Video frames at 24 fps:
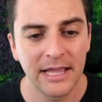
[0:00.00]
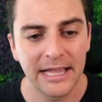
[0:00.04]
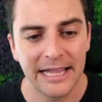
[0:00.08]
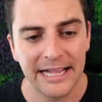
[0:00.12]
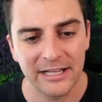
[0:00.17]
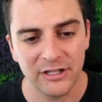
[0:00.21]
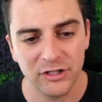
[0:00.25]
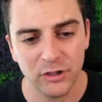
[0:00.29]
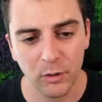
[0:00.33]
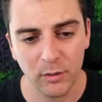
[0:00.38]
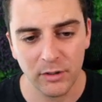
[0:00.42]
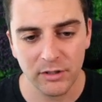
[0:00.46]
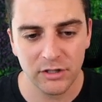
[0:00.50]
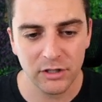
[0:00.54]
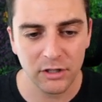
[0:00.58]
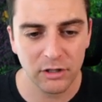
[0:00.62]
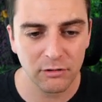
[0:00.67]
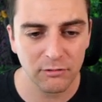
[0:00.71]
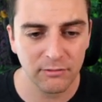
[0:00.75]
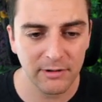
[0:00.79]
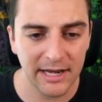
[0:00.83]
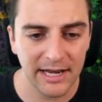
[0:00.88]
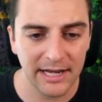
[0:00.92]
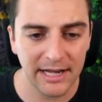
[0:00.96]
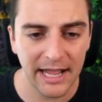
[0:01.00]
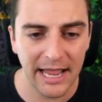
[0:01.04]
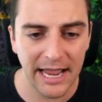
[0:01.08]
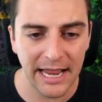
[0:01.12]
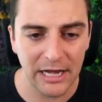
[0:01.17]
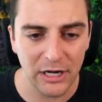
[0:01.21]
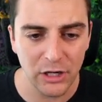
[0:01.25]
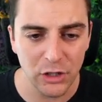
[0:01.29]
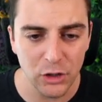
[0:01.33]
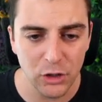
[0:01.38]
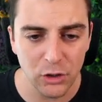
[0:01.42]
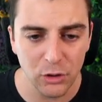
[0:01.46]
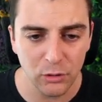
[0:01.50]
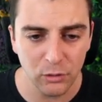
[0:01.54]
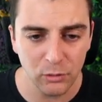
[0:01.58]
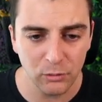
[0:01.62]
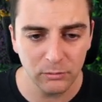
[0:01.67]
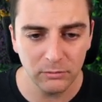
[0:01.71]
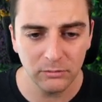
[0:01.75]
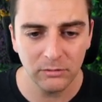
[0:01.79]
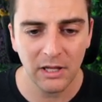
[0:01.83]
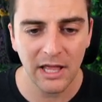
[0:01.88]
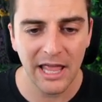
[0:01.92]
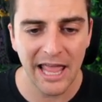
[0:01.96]
It's going to create a
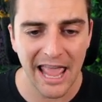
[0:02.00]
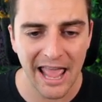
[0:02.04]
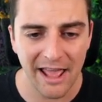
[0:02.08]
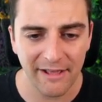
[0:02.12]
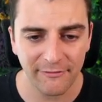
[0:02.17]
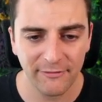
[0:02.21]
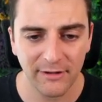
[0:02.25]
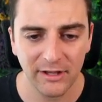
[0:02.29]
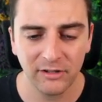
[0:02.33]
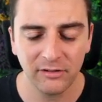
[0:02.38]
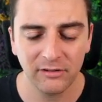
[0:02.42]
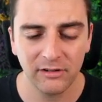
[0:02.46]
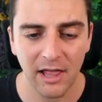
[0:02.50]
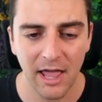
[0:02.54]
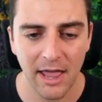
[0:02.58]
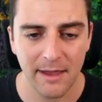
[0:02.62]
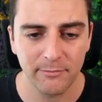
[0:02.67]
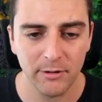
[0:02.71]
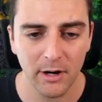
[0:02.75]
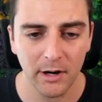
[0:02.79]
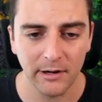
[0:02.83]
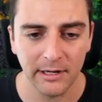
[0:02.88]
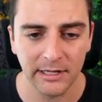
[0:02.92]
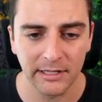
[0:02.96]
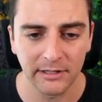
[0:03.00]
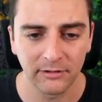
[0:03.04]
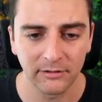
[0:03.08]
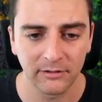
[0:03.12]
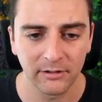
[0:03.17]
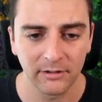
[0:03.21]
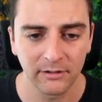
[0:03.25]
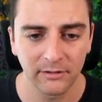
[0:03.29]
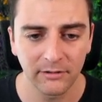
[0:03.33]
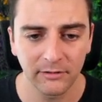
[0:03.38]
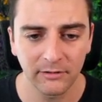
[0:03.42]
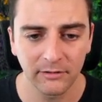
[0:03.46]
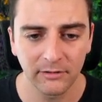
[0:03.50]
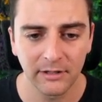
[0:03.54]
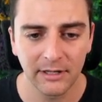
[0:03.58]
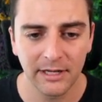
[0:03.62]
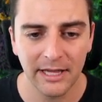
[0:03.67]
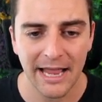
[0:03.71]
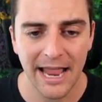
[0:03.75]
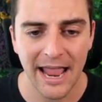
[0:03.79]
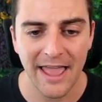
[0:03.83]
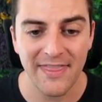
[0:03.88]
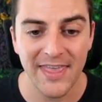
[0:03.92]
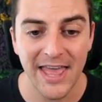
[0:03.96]
new FS library instance,
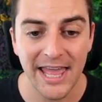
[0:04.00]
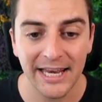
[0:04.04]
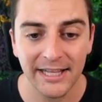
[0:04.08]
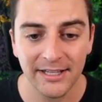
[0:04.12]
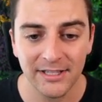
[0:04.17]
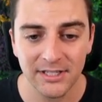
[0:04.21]
and that